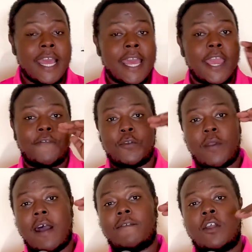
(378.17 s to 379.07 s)
If you
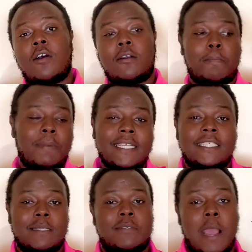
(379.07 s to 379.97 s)
have not, please
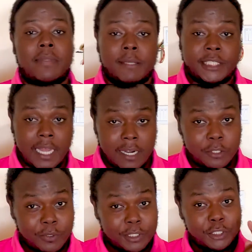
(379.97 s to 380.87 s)
subscribe to the channel.
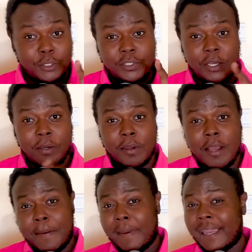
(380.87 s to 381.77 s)
You can do so
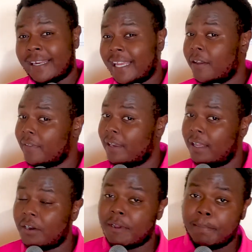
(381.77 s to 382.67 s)
by clicking on the
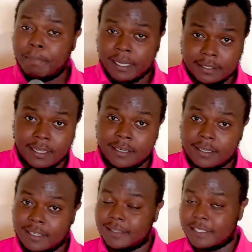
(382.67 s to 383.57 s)
little red button
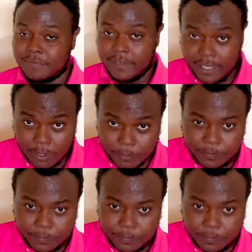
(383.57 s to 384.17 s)
underneath this video.